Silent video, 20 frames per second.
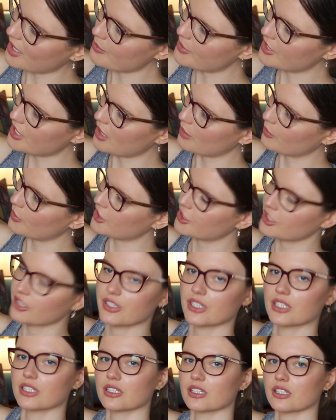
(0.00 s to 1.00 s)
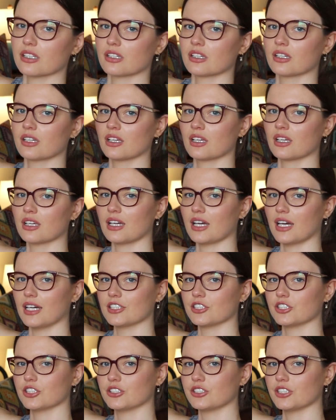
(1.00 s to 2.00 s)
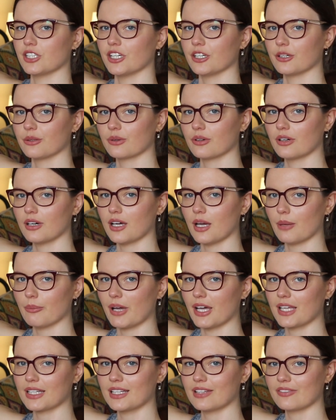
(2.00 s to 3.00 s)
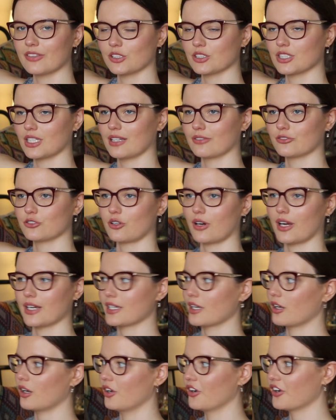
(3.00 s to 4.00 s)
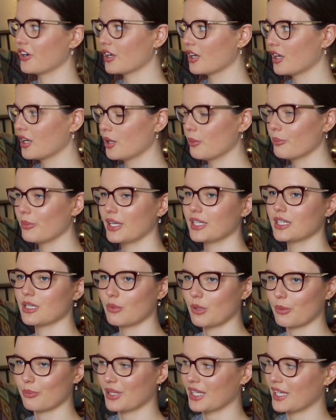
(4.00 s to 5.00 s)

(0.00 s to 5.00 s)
let me know which you think I should do. I might leave it until I've tried it on, pin them in